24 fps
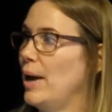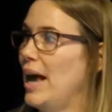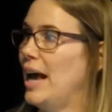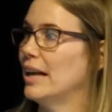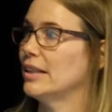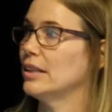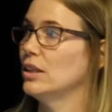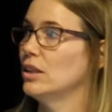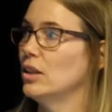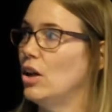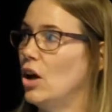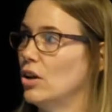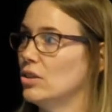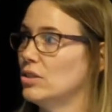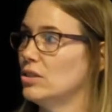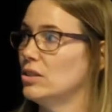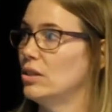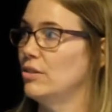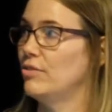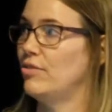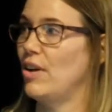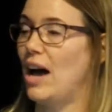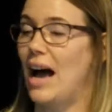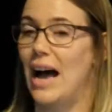We had
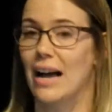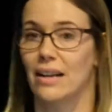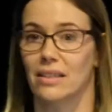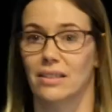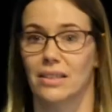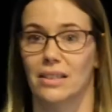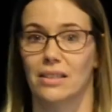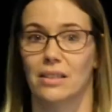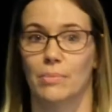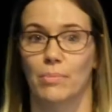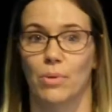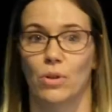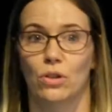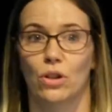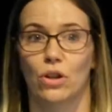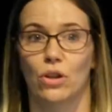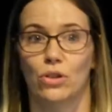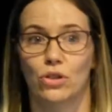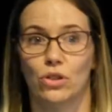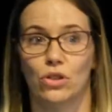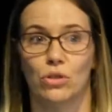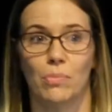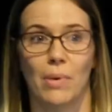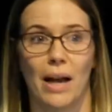lots of
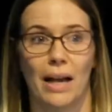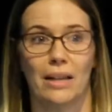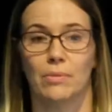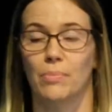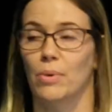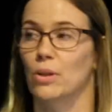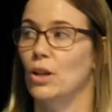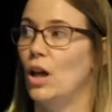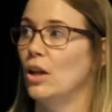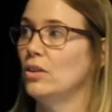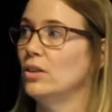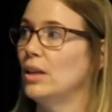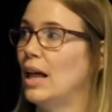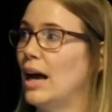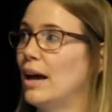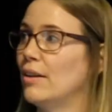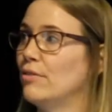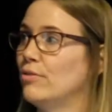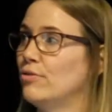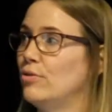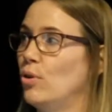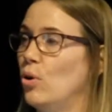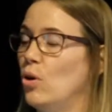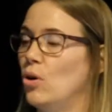accessible, customisable
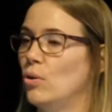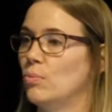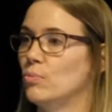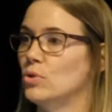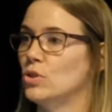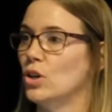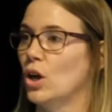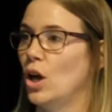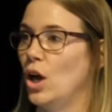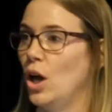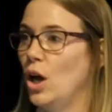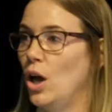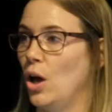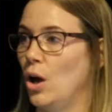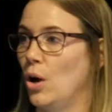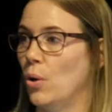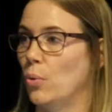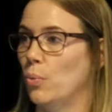online forms